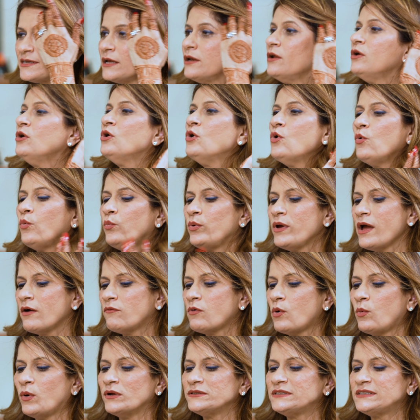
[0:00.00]
And we have
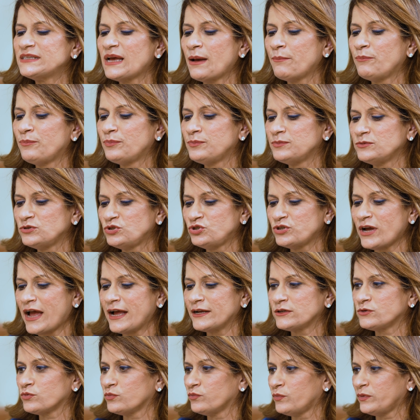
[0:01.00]
a WhatsApp
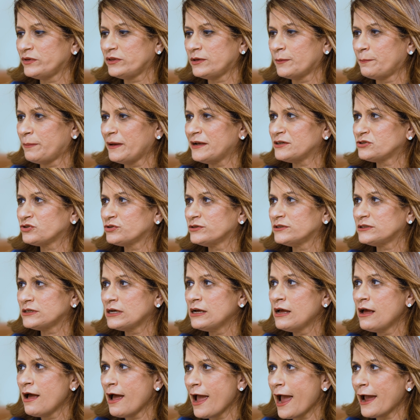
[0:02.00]
chat with the patient
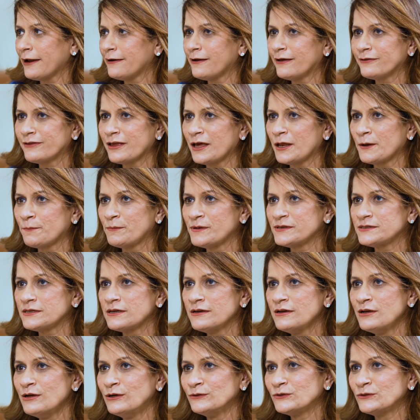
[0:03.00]
and our therapist.